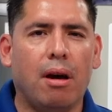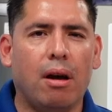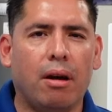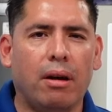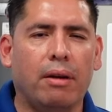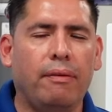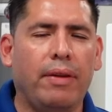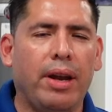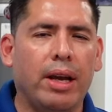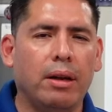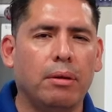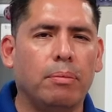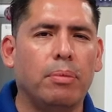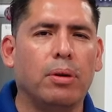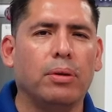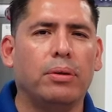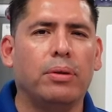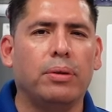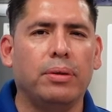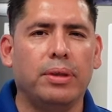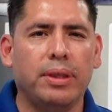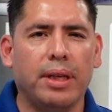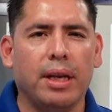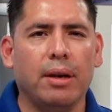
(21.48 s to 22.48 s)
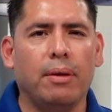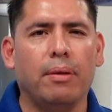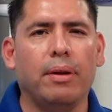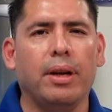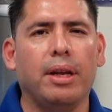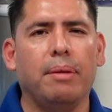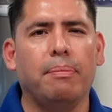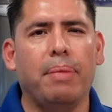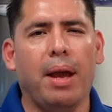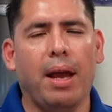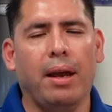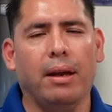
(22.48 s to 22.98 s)
are available through
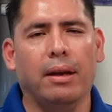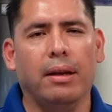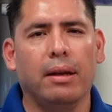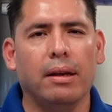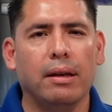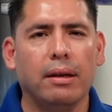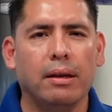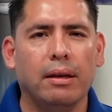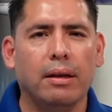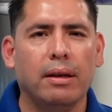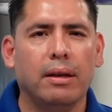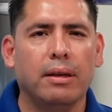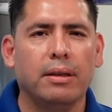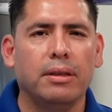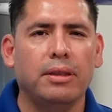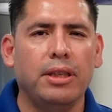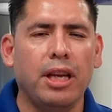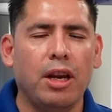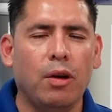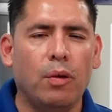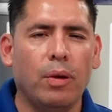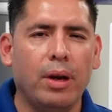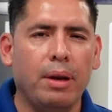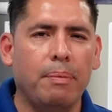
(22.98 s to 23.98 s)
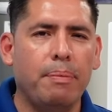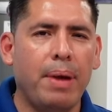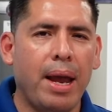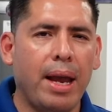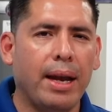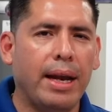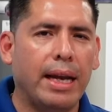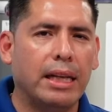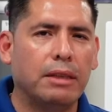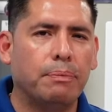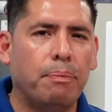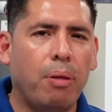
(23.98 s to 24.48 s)
Synchrony Bank. Synchrony Bank
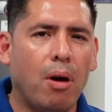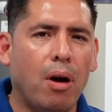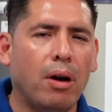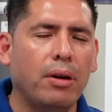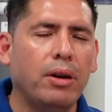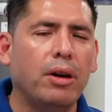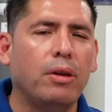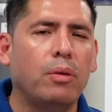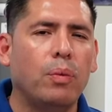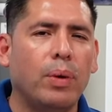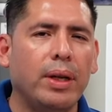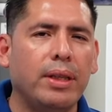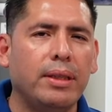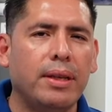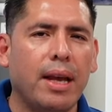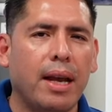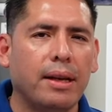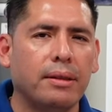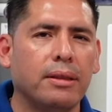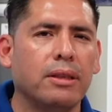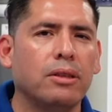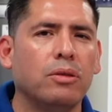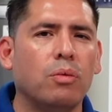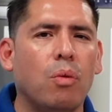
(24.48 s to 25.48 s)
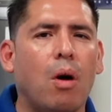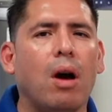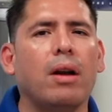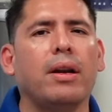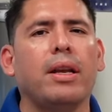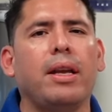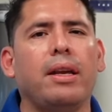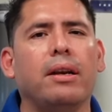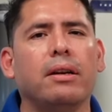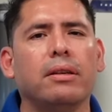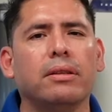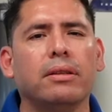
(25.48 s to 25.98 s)
has partnered with Texans Water
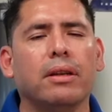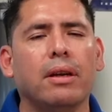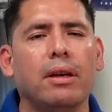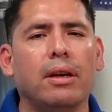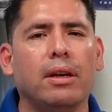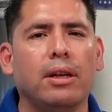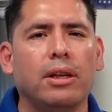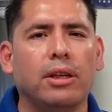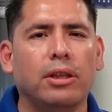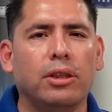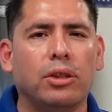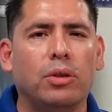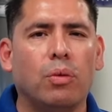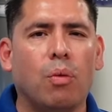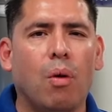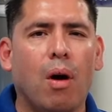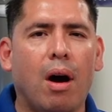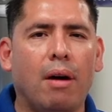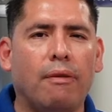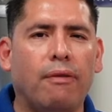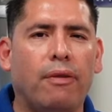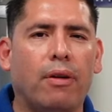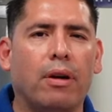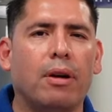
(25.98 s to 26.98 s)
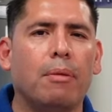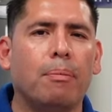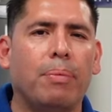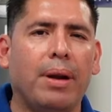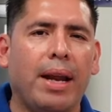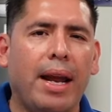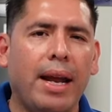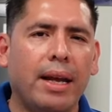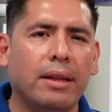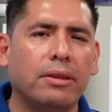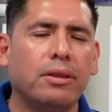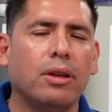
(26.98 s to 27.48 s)
Heaters to offer
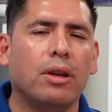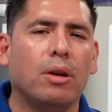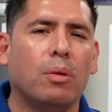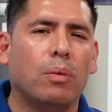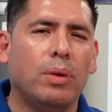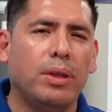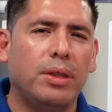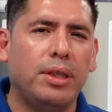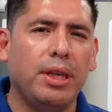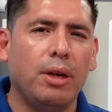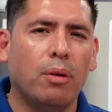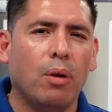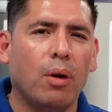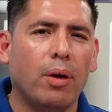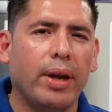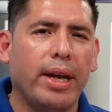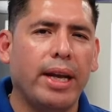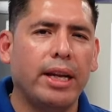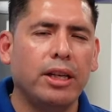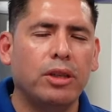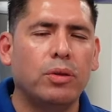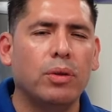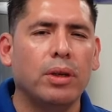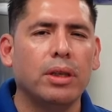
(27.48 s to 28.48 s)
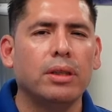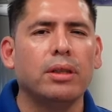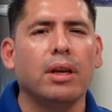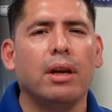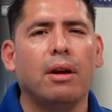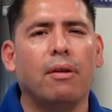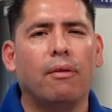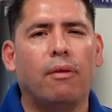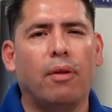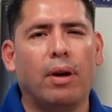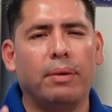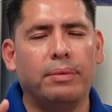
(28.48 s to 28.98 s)
plans with zero interest
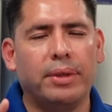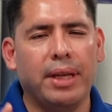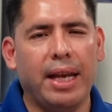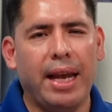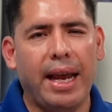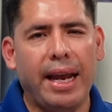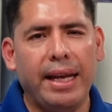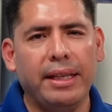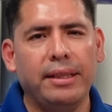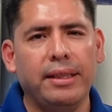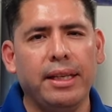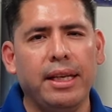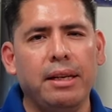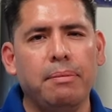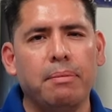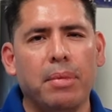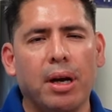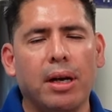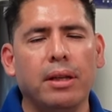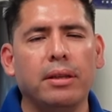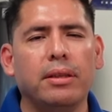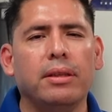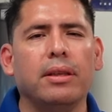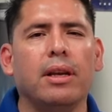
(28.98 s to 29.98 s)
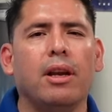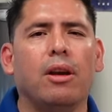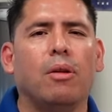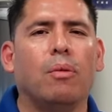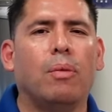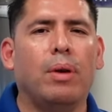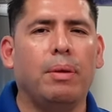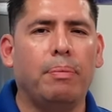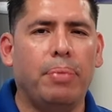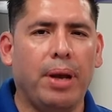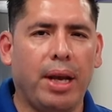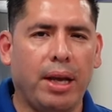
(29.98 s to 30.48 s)
for up to 18 months
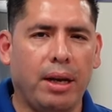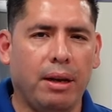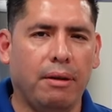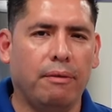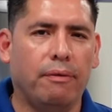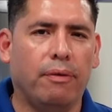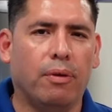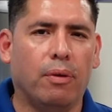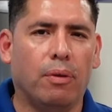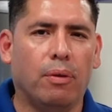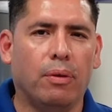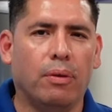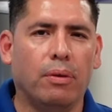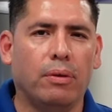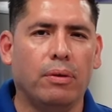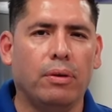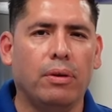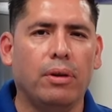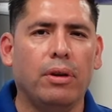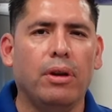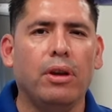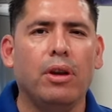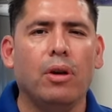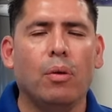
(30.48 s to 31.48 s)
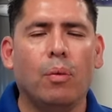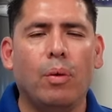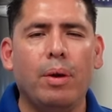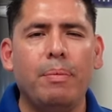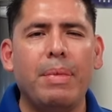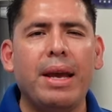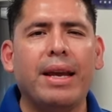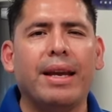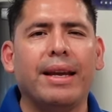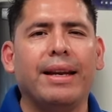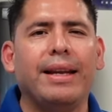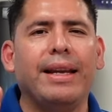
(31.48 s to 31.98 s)
when paid in full. We
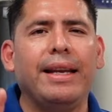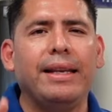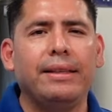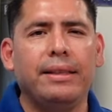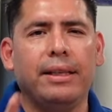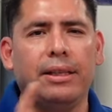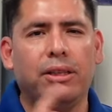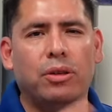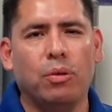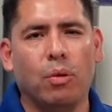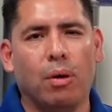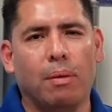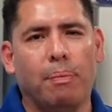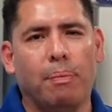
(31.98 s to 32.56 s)
make it easy to